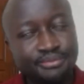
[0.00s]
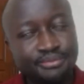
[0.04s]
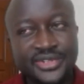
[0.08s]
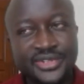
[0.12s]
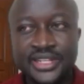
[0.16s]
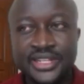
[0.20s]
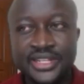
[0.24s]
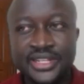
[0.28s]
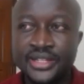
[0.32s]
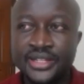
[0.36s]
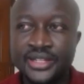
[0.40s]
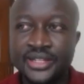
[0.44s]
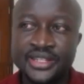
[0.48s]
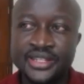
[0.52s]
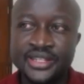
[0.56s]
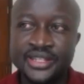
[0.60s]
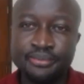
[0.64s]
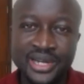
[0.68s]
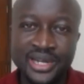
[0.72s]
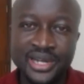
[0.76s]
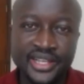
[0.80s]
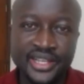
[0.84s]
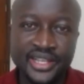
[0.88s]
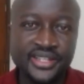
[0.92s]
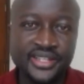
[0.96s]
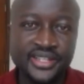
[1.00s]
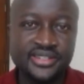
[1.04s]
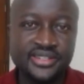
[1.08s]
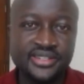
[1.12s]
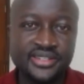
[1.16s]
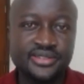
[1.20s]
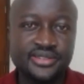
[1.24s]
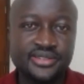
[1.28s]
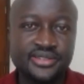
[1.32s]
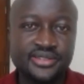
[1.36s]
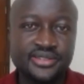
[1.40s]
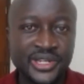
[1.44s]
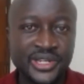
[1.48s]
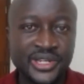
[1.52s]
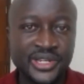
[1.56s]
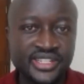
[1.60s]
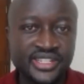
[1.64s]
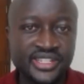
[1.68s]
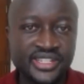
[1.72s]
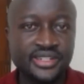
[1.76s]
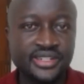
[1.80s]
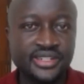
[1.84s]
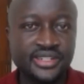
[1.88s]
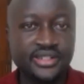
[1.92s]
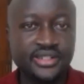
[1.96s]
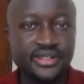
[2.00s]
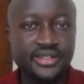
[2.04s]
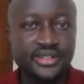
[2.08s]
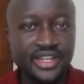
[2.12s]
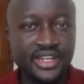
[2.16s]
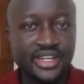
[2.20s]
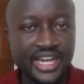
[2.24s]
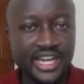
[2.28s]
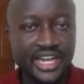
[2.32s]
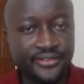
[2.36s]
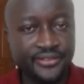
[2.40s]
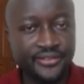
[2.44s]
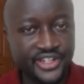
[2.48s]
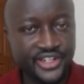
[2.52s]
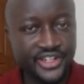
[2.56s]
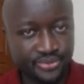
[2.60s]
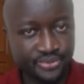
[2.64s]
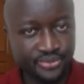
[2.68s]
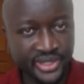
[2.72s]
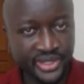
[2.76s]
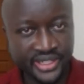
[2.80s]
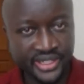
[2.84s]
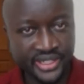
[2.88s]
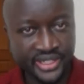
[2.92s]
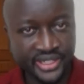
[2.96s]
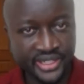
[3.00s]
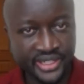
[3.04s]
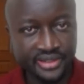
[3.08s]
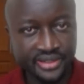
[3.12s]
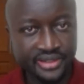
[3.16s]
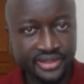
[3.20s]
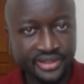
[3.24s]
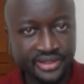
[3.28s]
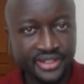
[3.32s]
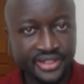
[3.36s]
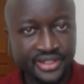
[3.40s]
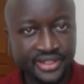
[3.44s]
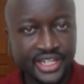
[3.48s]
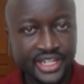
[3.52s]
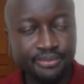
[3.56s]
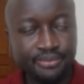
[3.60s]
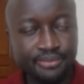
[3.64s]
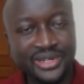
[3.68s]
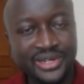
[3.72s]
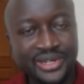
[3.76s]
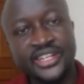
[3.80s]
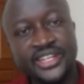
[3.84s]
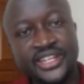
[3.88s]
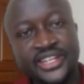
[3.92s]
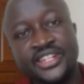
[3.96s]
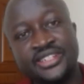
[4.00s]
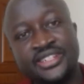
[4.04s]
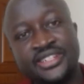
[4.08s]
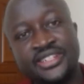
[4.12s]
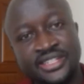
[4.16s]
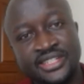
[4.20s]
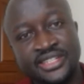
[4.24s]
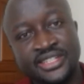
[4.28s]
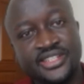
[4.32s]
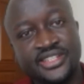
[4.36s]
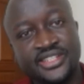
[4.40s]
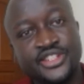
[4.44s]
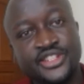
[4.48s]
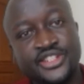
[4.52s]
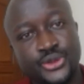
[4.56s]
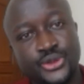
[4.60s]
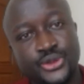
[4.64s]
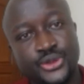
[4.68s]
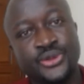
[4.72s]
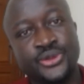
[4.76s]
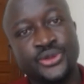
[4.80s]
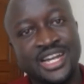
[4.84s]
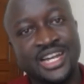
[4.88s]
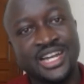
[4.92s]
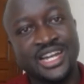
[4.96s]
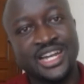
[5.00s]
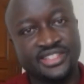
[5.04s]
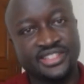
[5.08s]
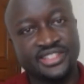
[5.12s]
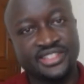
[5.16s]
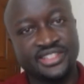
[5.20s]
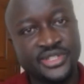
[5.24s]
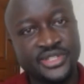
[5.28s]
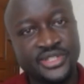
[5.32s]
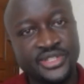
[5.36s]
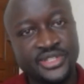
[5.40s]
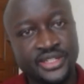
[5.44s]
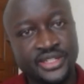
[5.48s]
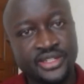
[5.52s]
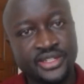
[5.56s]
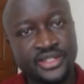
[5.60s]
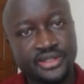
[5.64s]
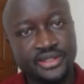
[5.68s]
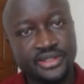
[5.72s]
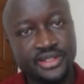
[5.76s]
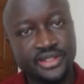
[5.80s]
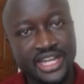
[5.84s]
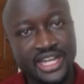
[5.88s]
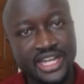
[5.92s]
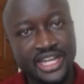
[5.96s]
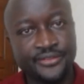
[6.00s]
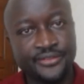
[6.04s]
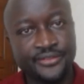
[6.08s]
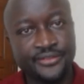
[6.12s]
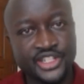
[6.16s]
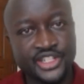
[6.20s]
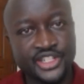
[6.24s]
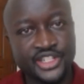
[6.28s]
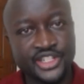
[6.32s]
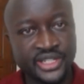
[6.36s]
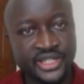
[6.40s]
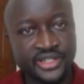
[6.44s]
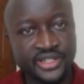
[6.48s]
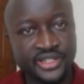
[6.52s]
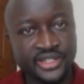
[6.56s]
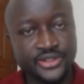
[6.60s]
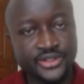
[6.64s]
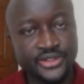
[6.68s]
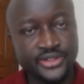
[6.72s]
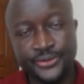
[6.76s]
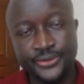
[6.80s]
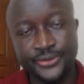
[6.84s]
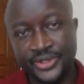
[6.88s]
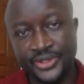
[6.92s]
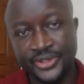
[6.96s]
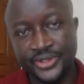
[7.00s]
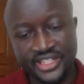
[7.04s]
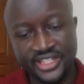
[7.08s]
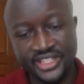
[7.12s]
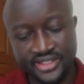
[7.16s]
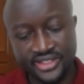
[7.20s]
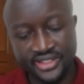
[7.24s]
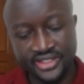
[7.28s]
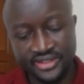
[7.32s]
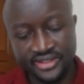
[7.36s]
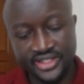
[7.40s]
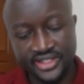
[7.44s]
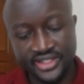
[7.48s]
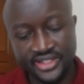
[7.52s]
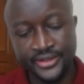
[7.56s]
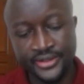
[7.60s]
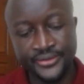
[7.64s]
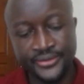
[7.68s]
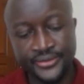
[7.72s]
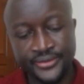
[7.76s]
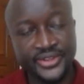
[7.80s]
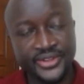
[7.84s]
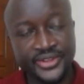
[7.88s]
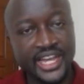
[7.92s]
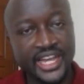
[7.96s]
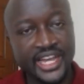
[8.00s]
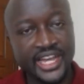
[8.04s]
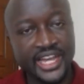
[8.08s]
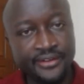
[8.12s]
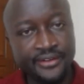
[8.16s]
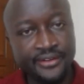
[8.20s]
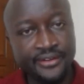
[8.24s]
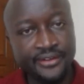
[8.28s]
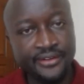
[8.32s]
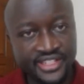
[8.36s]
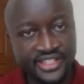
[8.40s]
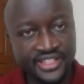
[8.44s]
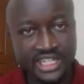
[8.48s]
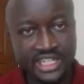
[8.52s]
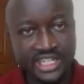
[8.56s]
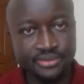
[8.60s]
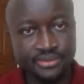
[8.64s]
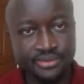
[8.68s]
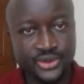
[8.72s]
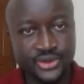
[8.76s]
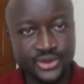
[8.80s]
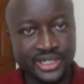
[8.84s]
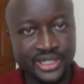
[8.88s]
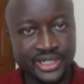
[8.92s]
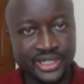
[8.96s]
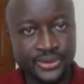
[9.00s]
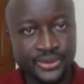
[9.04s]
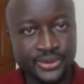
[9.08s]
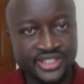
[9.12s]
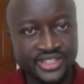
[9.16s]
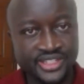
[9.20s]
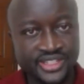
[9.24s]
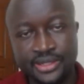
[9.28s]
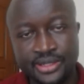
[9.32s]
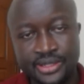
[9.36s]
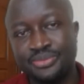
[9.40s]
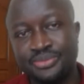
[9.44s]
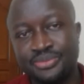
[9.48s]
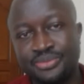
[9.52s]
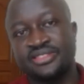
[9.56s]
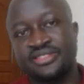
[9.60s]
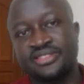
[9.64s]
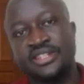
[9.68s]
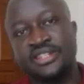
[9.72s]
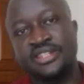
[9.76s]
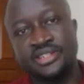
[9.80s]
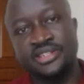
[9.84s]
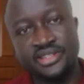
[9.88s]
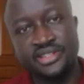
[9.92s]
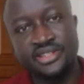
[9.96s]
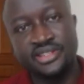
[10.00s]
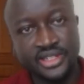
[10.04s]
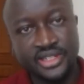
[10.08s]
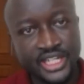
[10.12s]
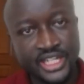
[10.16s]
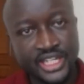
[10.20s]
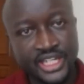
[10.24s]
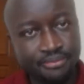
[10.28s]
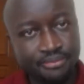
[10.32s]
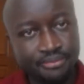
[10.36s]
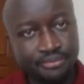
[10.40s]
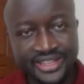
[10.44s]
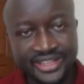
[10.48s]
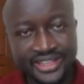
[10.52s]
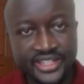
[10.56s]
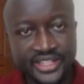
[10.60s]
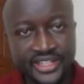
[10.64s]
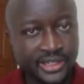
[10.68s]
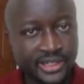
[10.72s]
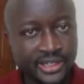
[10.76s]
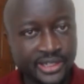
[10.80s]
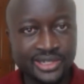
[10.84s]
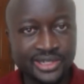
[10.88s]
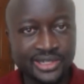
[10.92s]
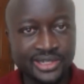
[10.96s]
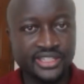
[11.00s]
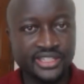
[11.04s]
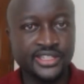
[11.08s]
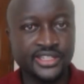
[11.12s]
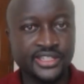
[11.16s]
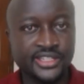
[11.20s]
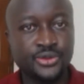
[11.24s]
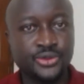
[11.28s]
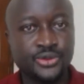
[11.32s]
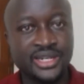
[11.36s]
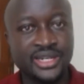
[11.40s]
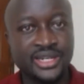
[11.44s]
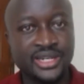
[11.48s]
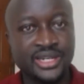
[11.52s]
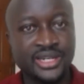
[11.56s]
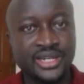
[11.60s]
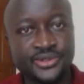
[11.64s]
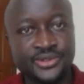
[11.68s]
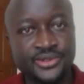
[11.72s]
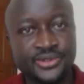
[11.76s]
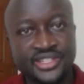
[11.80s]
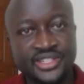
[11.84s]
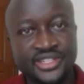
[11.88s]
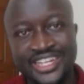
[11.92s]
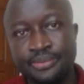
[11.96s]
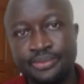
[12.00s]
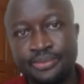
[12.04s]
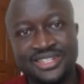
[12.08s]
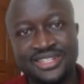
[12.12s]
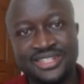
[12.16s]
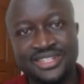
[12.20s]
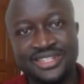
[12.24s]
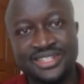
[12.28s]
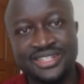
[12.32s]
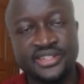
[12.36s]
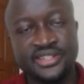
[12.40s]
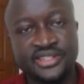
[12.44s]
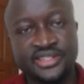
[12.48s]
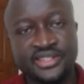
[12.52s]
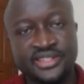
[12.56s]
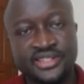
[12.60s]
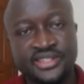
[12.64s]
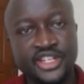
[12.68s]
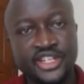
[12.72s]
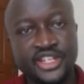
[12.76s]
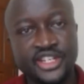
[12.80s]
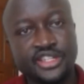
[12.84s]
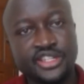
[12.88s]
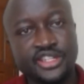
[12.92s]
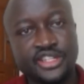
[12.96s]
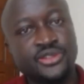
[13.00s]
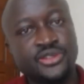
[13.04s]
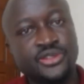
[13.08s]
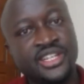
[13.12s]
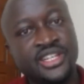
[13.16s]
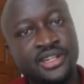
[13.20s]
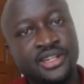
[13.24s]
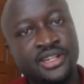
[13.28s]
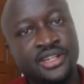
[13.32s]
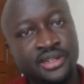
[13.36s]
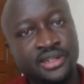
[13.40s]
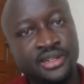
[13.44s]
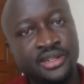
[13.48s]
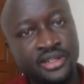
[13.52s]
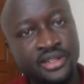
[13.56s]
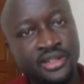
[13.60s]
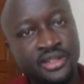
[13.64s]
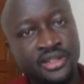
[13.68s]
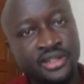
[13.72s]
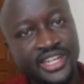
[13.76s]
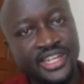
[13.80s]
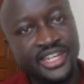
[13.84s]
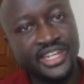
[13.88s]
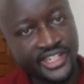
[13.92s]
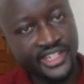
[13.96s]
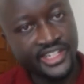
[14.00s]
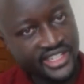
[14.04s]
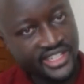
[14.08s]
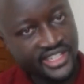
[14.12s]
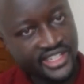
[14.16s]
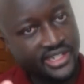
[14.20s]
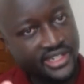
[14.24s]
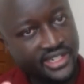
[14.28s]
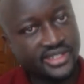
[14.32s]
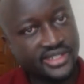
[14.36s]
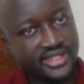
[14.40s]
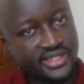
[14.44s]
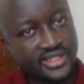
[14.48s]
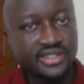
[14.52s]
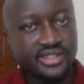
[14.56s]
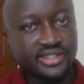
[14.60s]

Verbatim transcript: the, the market weighted average bid. But then it has its own accepted average bid. So for instance, if the average comes to around 10%, but then they wanted it to be around 9%, so they'll reject